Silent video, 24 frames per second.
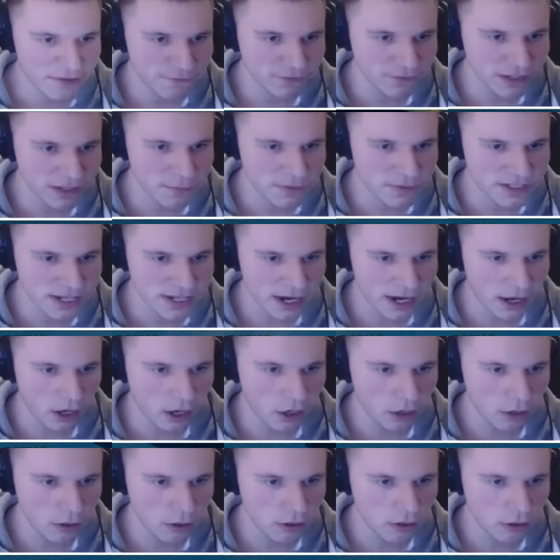my flippers.
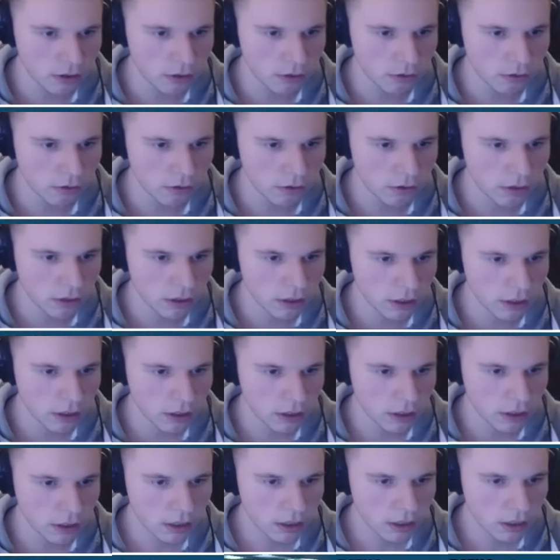oh.
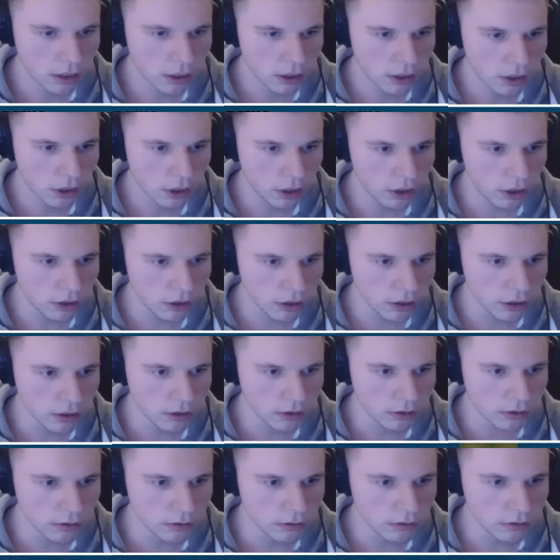
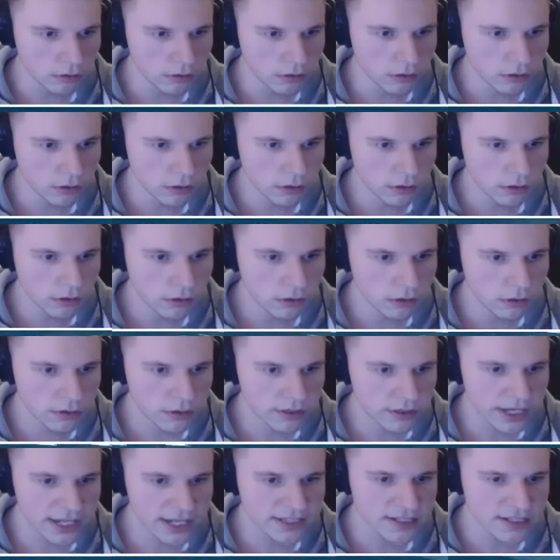Oh.
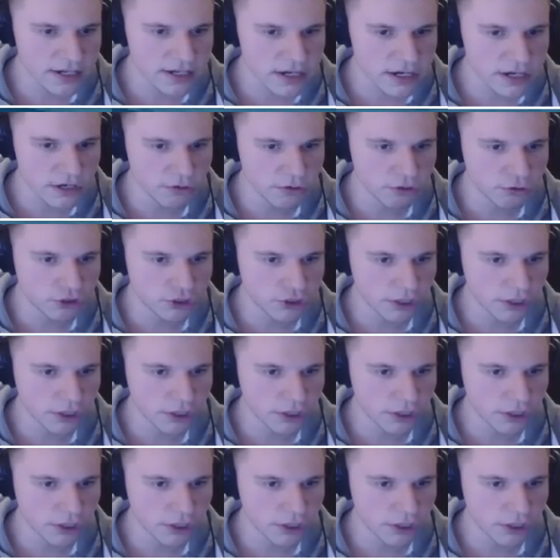That's a new